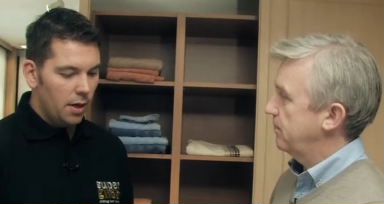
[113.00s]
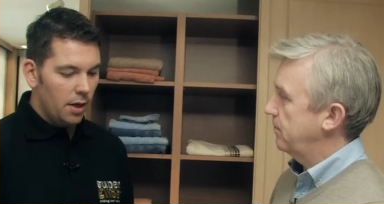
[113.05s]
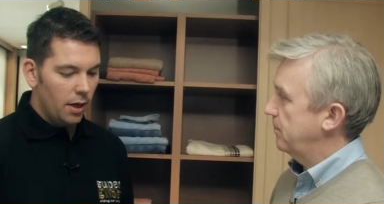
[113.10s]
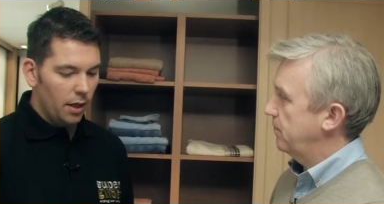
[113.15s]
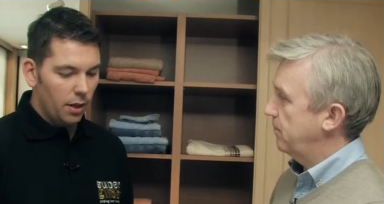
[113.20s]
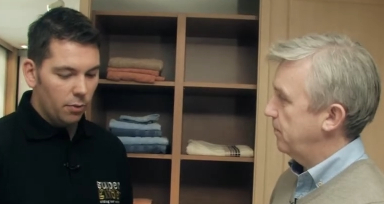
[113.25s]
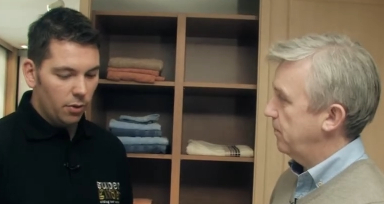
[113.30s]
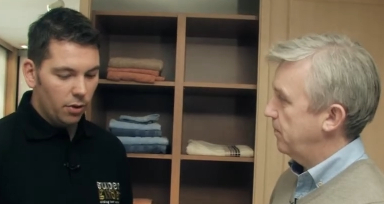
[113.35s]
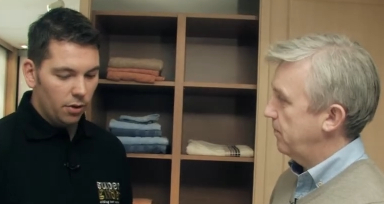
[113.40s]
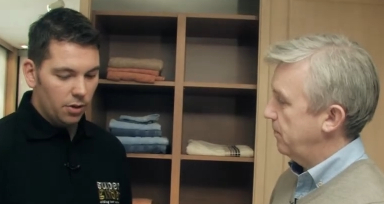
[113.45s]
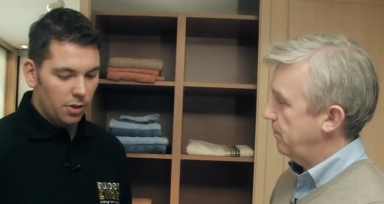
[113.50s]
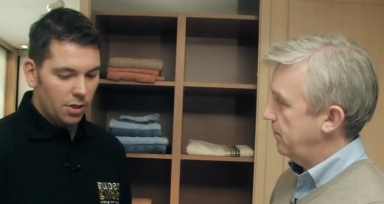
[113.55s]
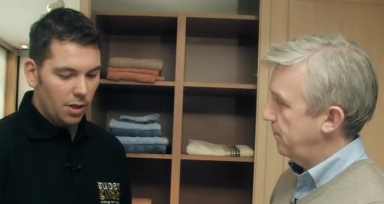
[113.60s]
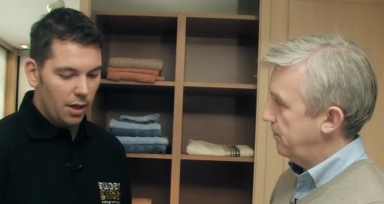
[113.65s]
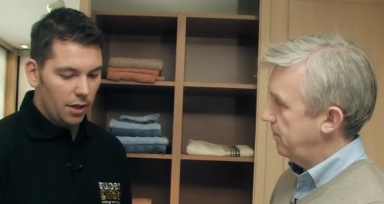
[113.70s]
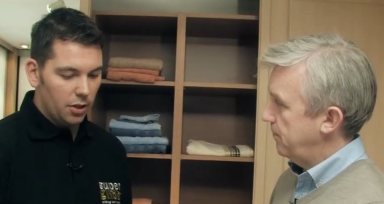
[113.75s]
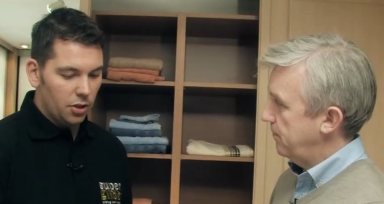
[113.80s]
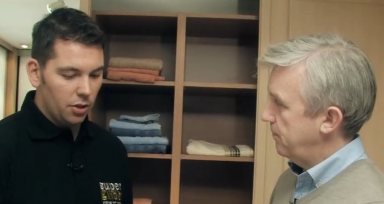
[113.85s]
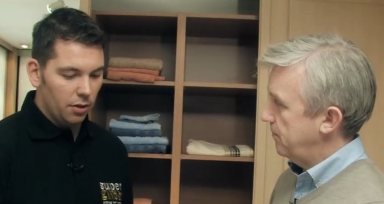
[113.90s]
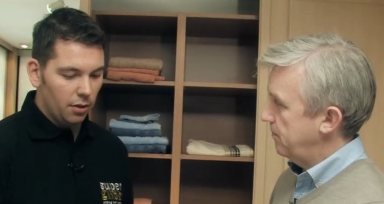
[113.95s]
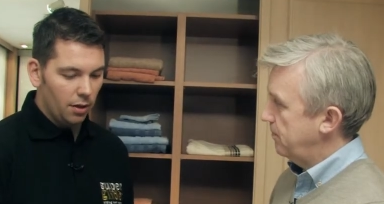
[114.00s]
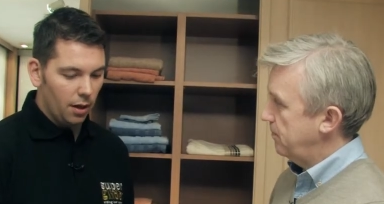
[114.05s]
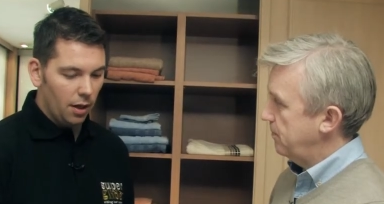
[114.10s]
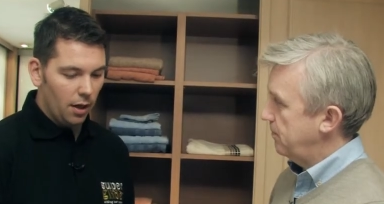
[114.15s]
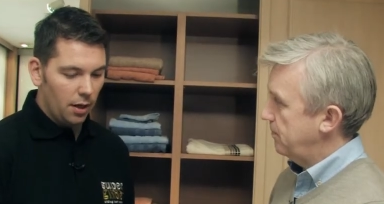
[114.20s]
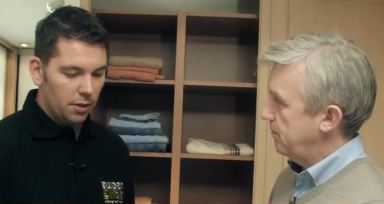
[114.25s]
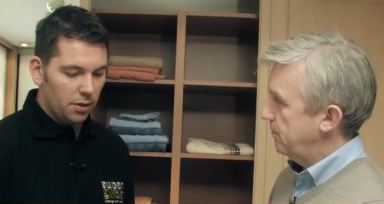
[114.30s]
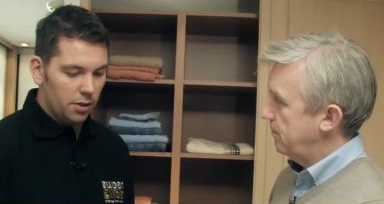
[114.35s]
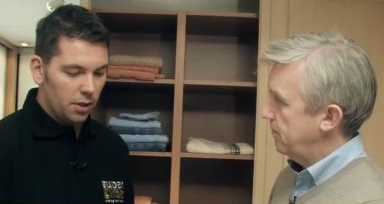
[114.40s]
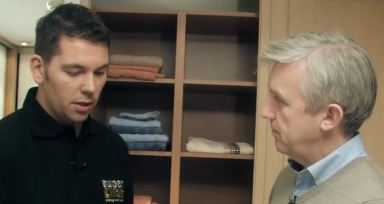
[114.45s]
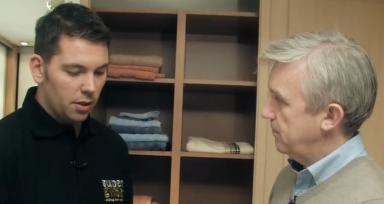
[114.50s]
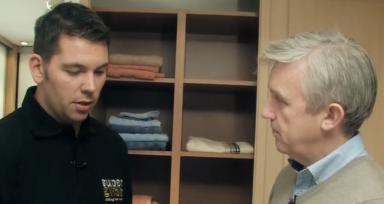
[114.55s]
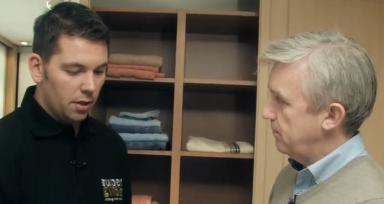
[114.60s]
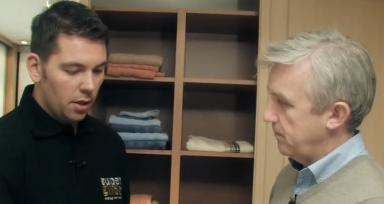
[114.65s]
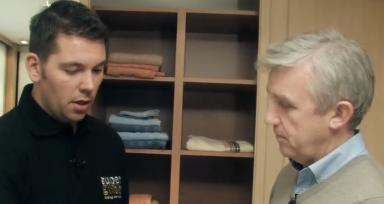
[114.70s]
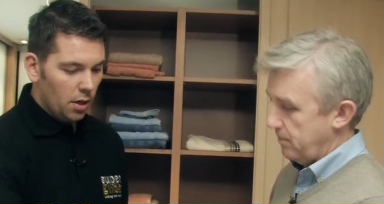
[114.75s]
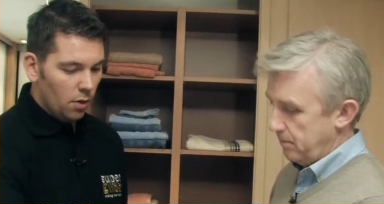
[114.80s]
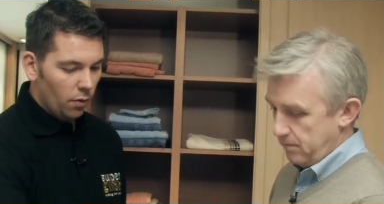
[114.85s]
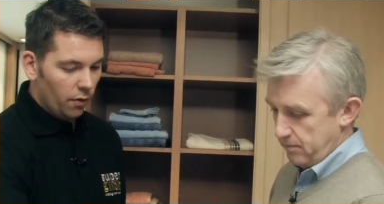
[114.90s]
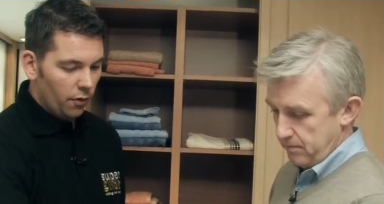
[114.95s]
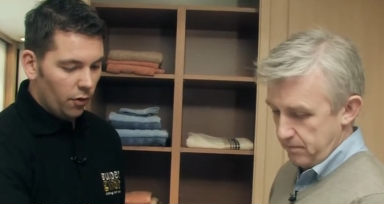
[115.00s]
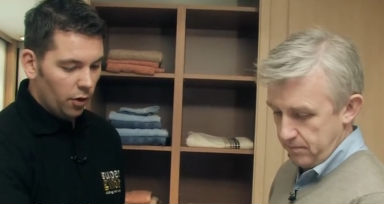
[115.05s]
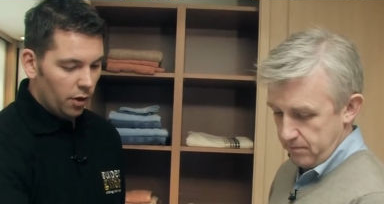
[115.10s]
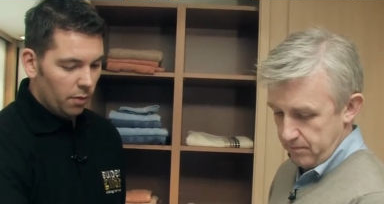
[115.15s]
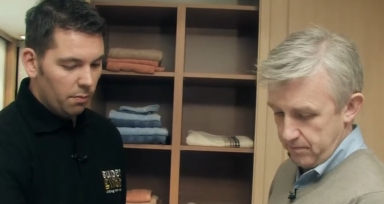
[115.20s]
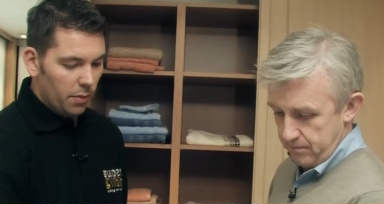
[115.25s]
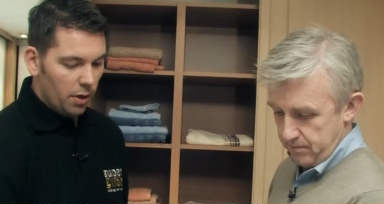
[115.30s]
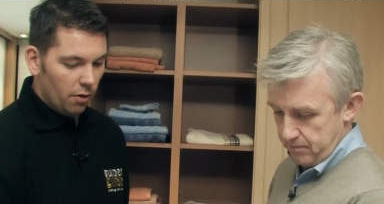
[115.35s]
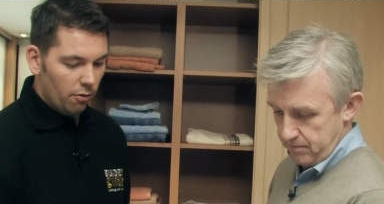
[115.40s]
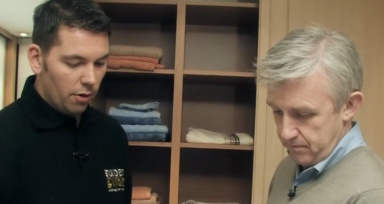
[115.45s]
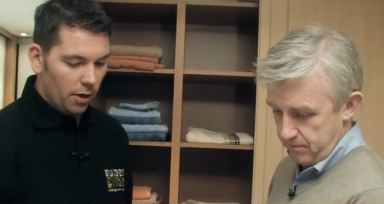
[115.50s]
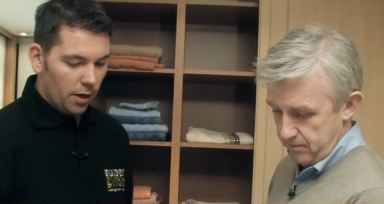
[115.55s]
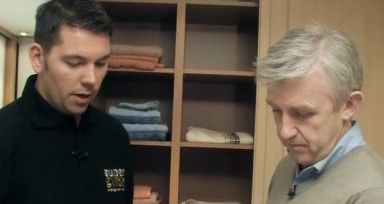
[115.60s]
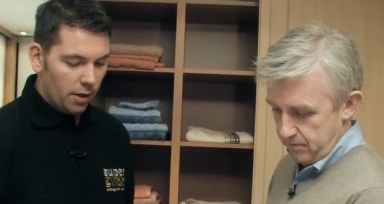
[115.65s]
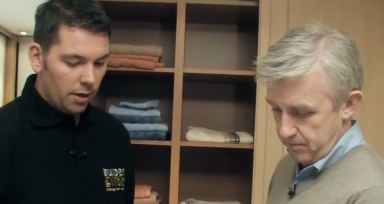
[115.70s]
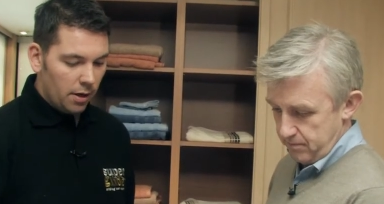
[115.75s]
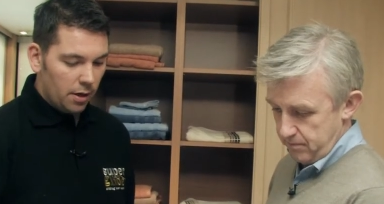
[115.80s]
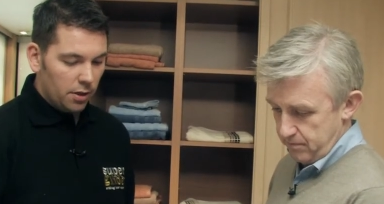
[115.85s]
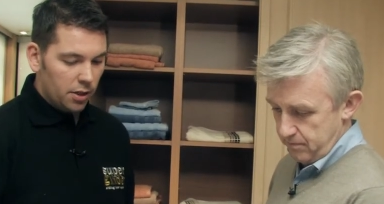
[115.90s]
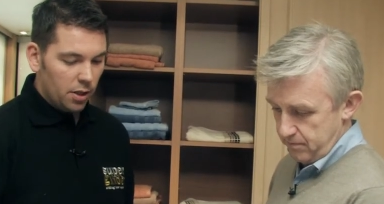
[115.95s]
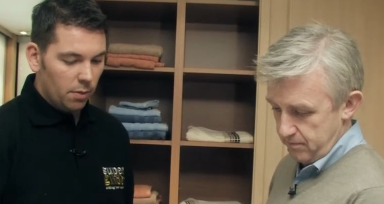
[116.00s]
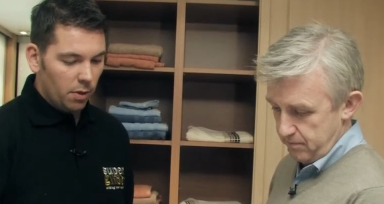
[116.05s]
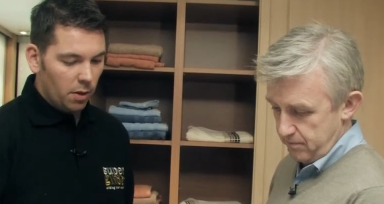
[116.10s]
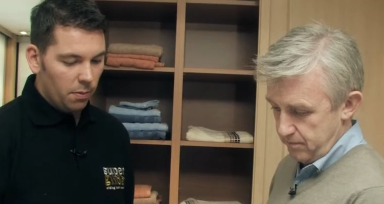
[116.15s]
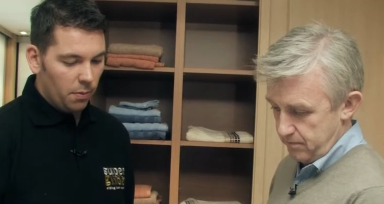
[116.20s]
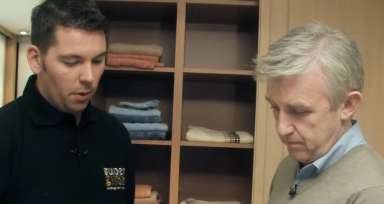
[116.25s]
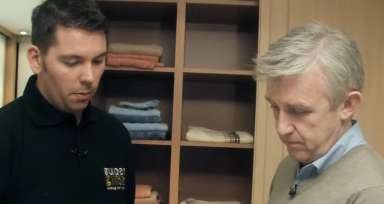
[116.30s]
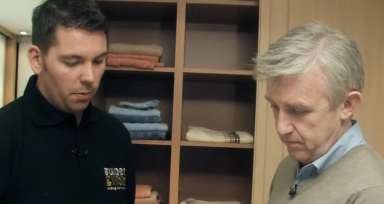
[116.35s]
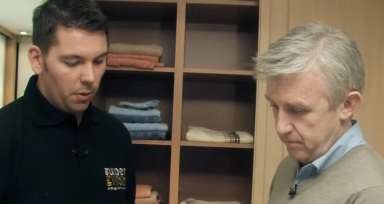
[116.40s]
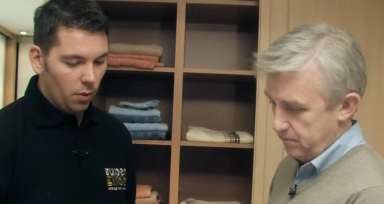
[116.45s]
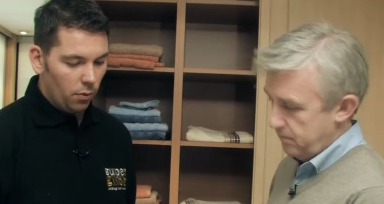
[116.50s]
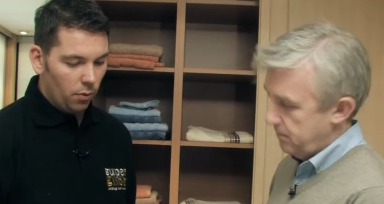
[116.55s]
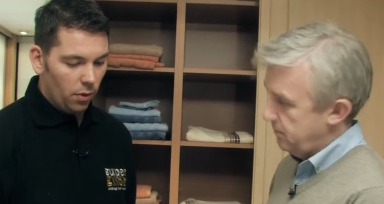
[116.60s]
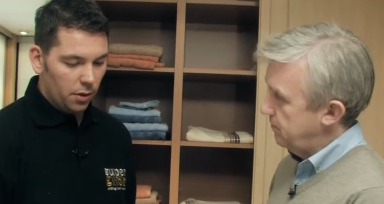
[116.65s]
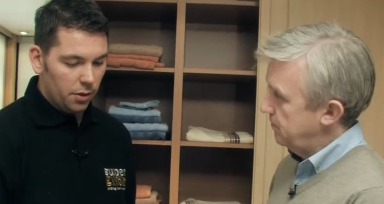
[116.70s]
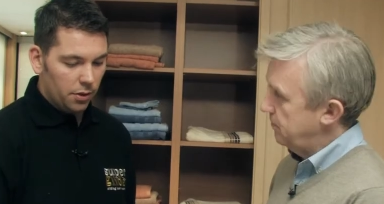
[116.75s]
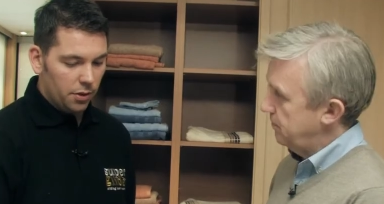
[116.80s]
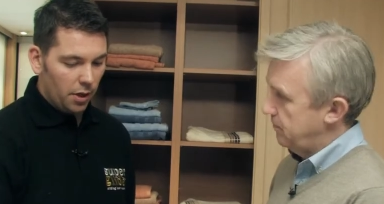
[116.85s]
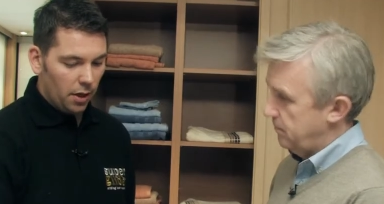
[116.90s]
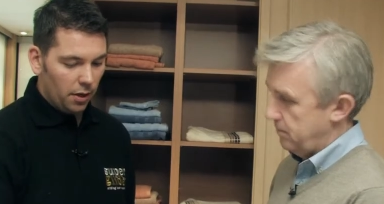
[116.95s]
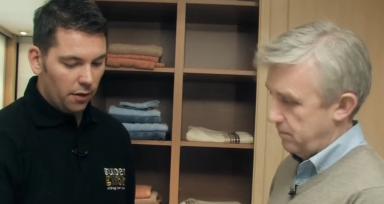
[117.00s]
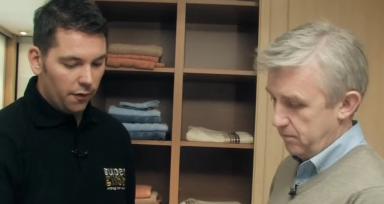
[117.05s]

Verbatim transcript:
Speaker 1: and then we've got a selection of glasses. We've got the mirror. Some of the popular ones are the